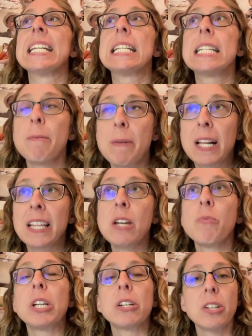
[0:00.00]
Typically,
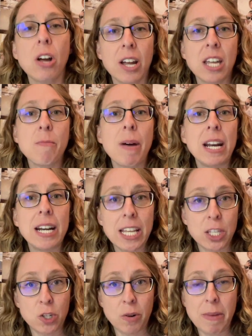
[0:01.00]
when you're talking about an
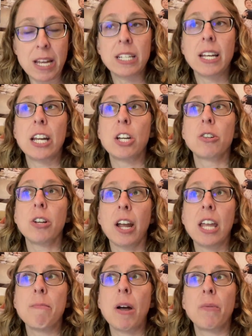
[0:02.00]
instrument and you're
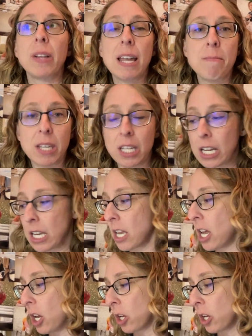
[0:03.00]
talking about reliability,